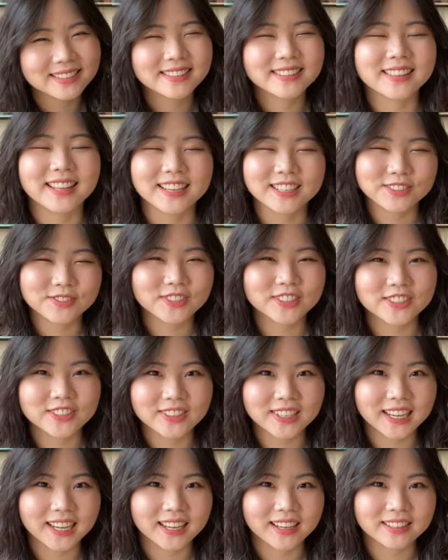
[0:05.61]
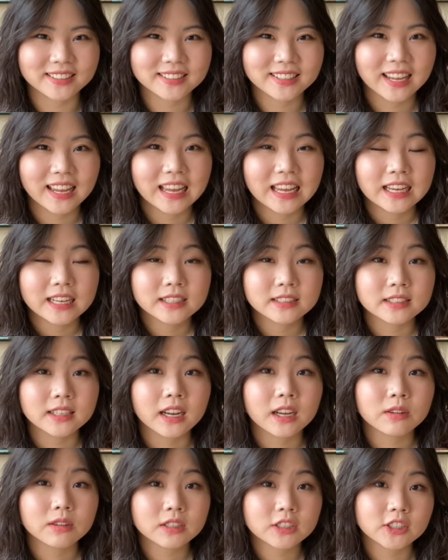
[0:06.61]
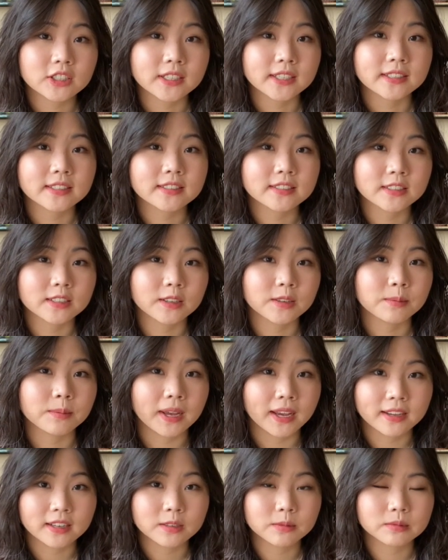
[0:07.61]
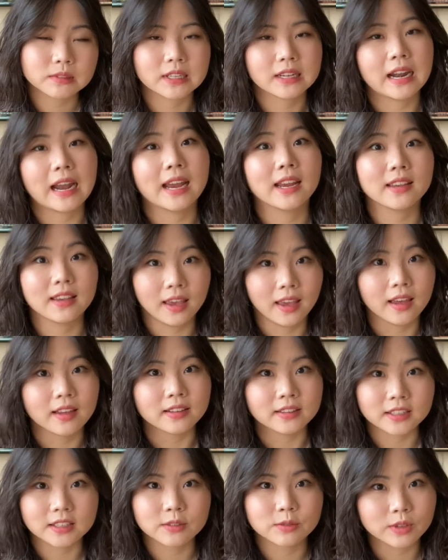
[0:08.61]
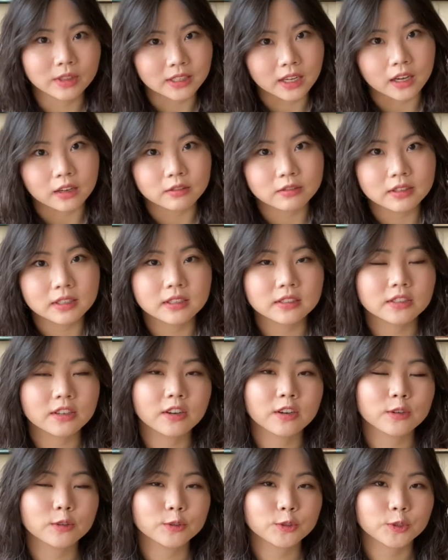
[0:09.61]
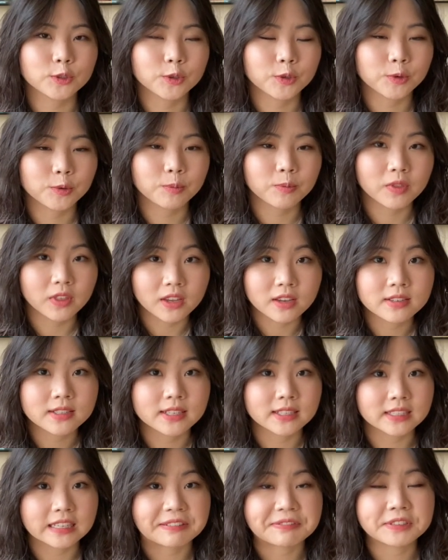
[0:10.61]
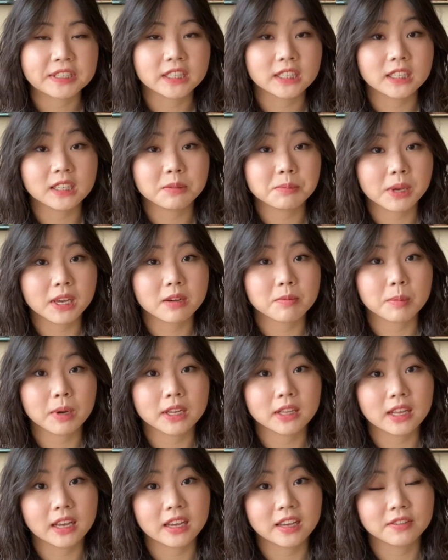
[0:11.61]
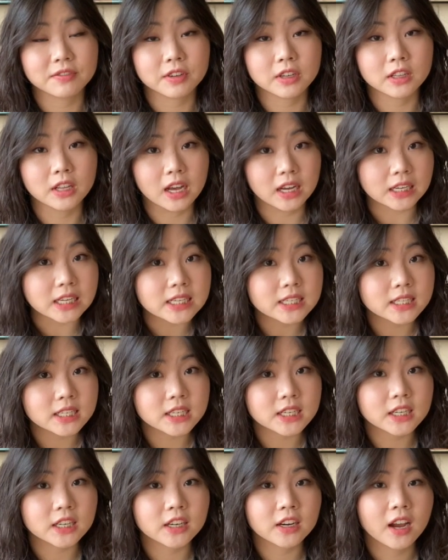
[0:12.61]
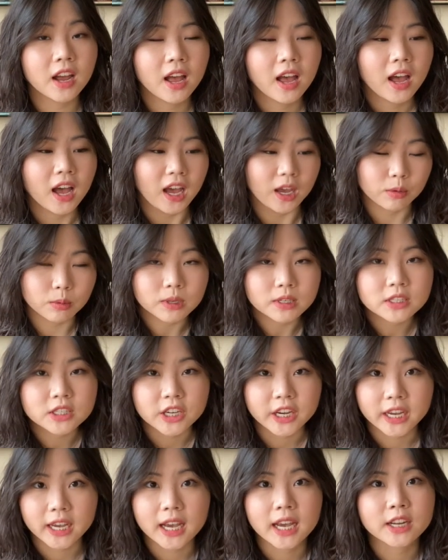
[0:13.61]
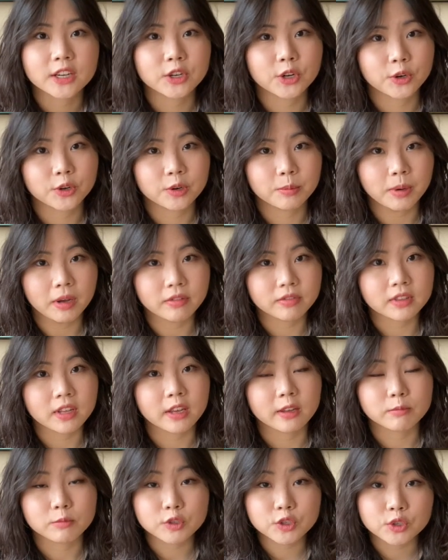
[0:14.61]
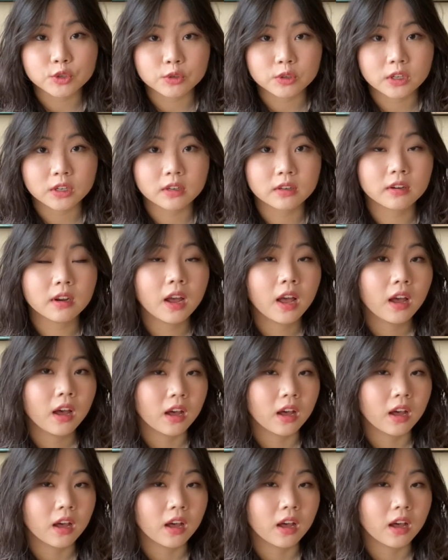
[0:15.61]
Thanks for tuning in. Today I want to share some items that I can't live without. These are some things that definitely make my life a lot easier. I wish I had known about them sooner.